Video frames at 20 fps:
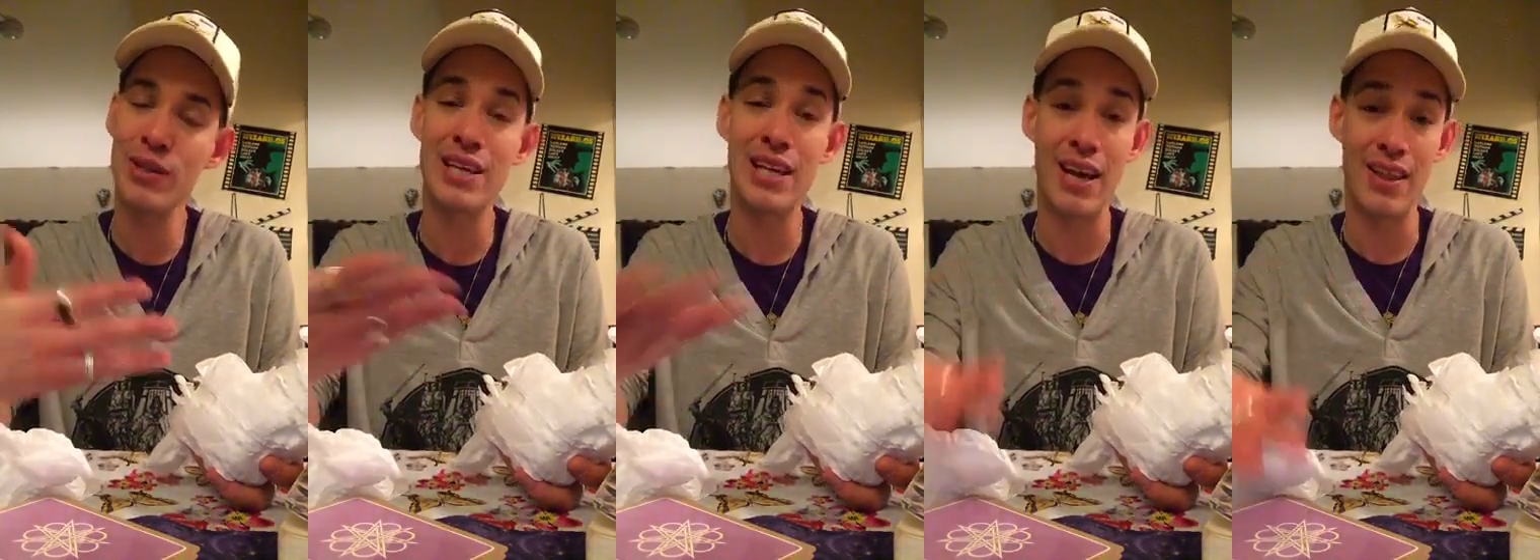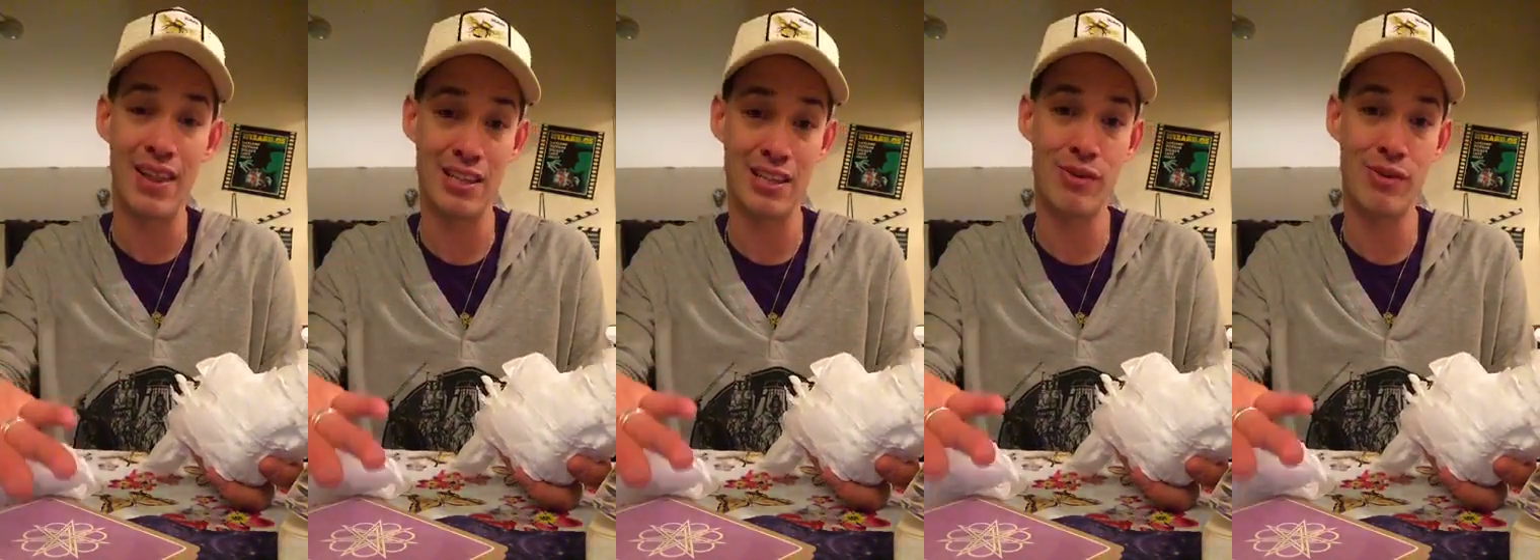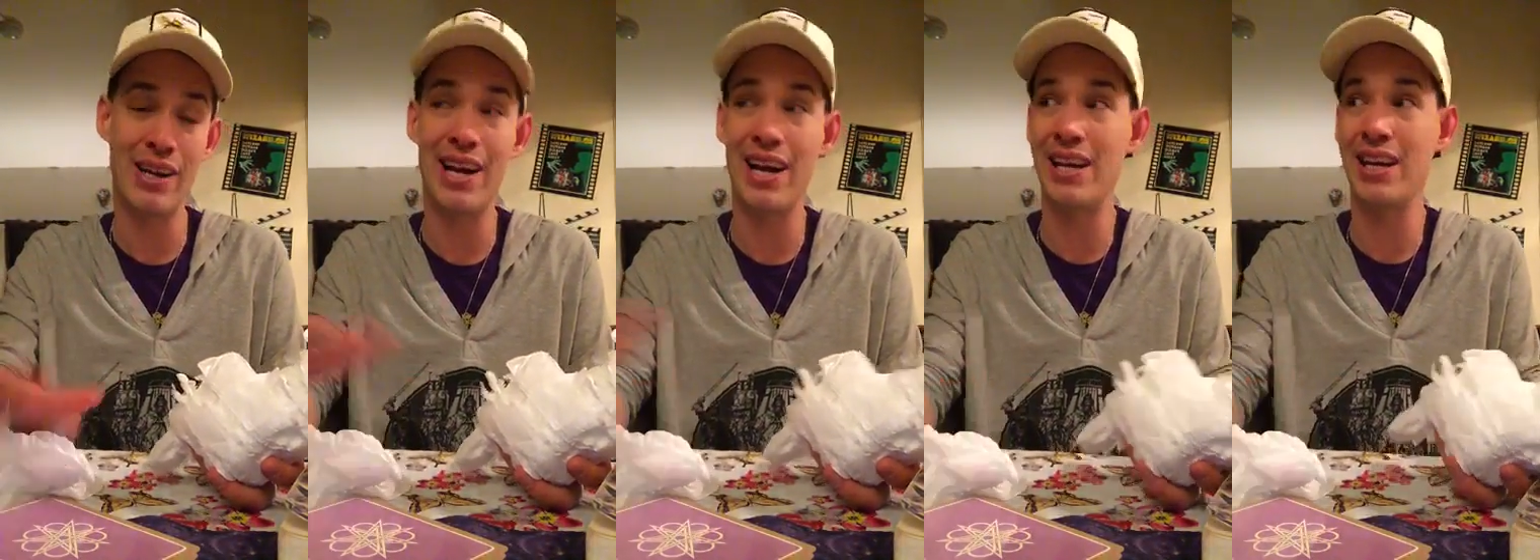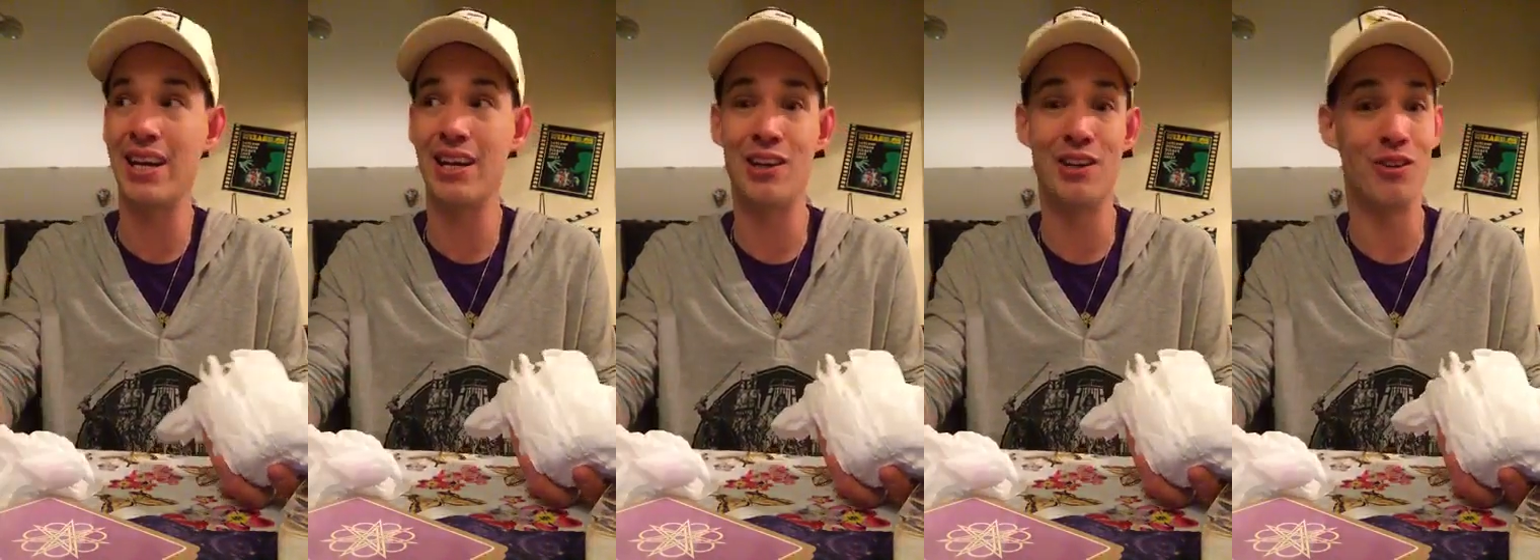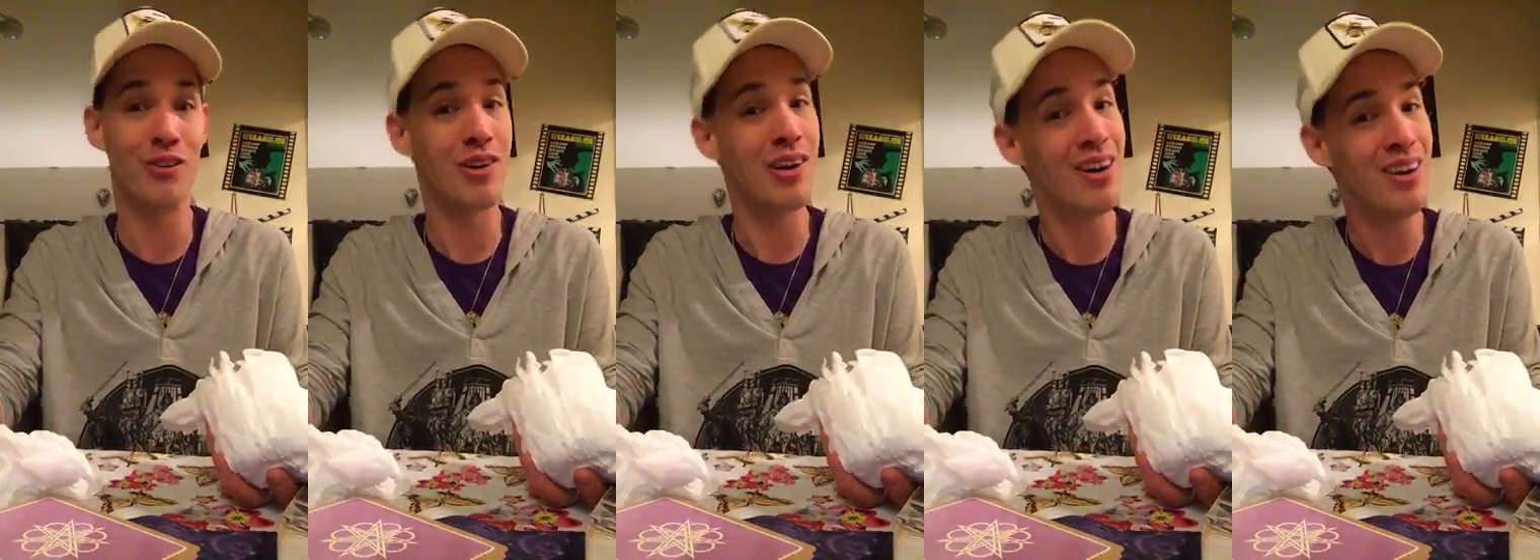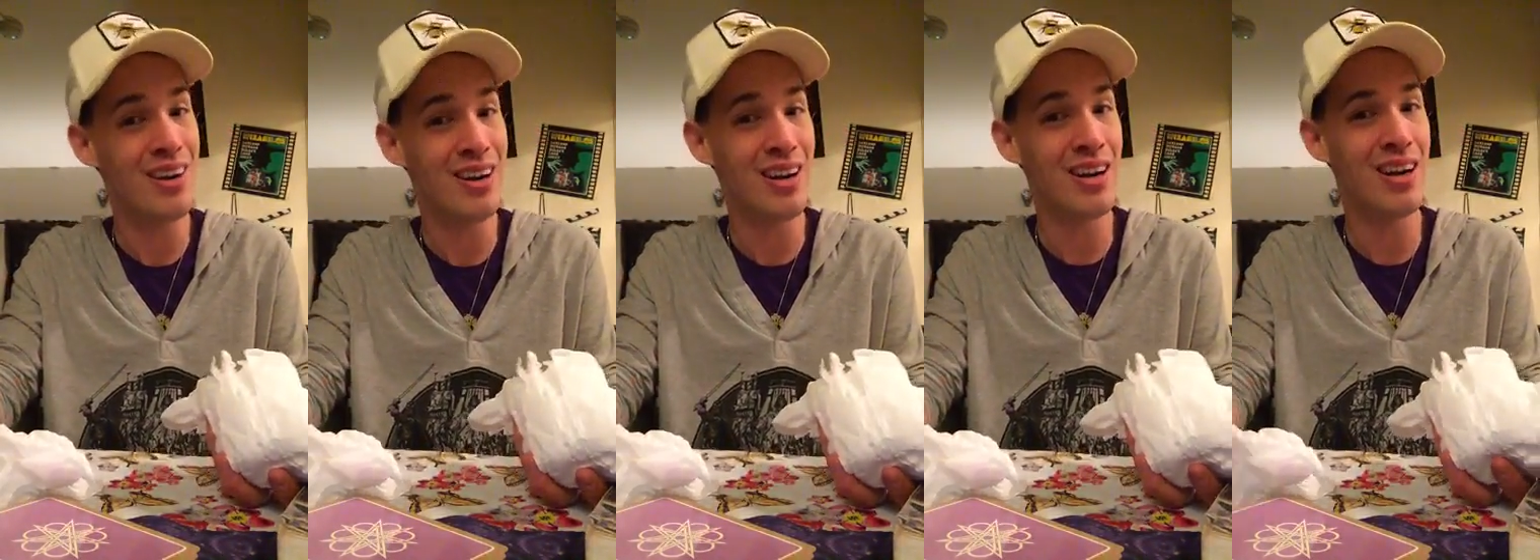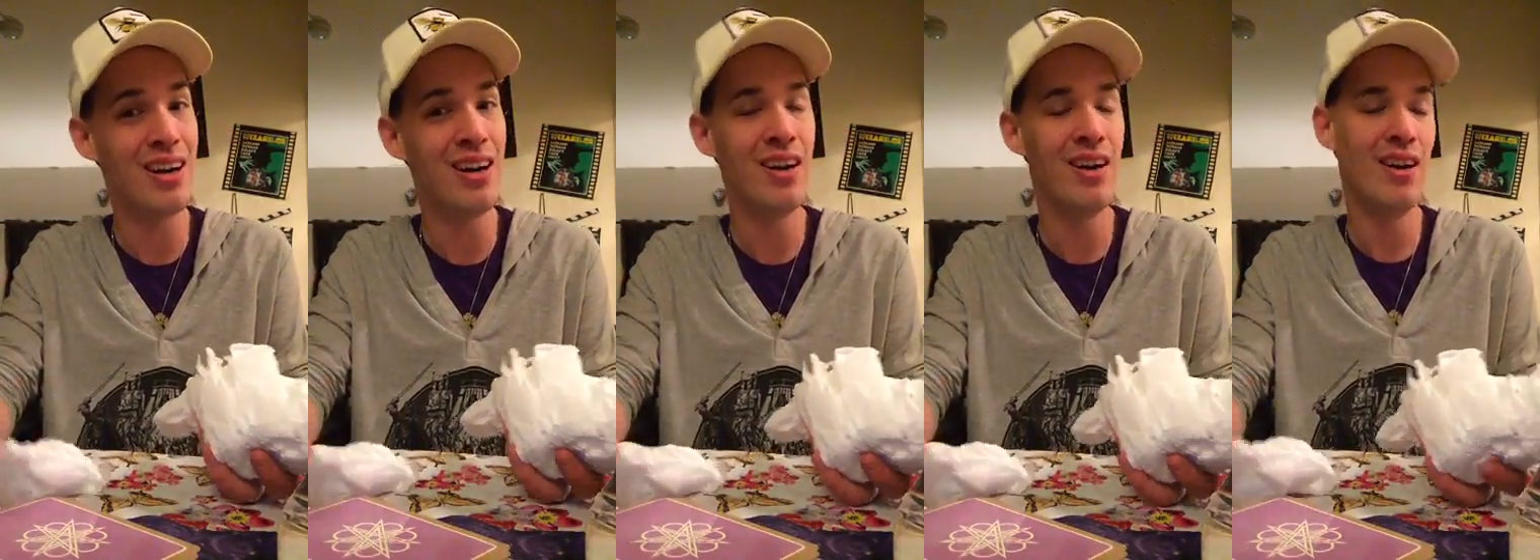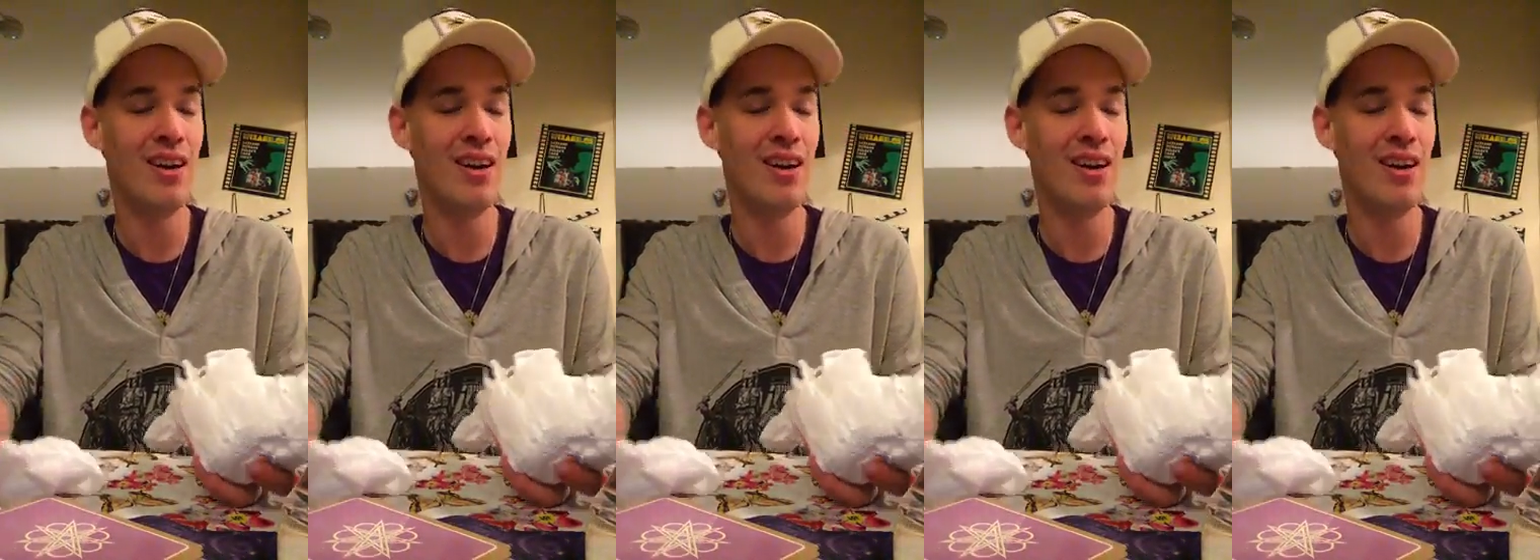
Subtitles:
Yeah, that's right. I had to get a new car.